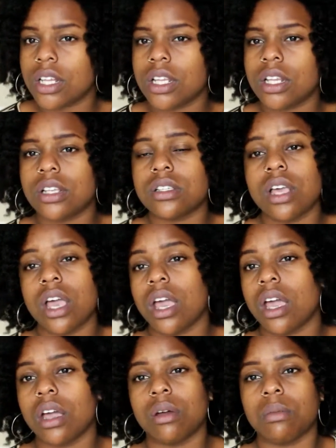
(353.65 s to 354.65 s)
like this
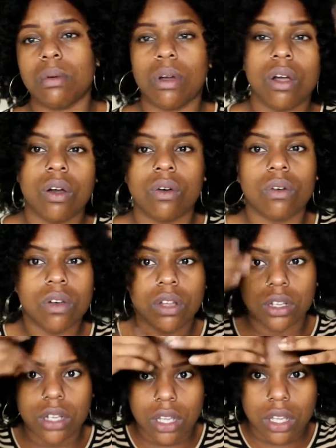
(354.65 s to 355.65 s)
hair, bro.
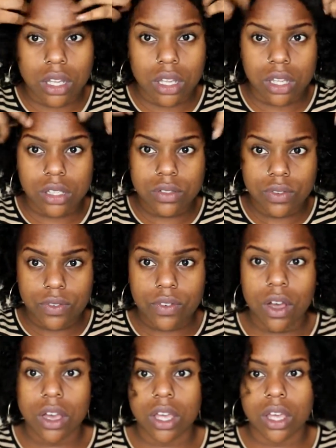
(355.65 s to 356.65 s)
Like this
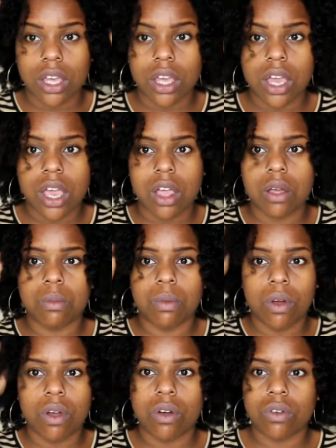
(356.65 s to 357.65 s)
fucking hair,
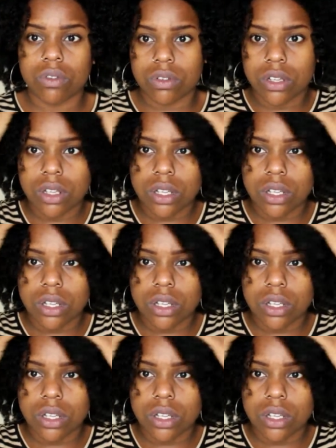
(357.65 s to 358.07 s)
bro.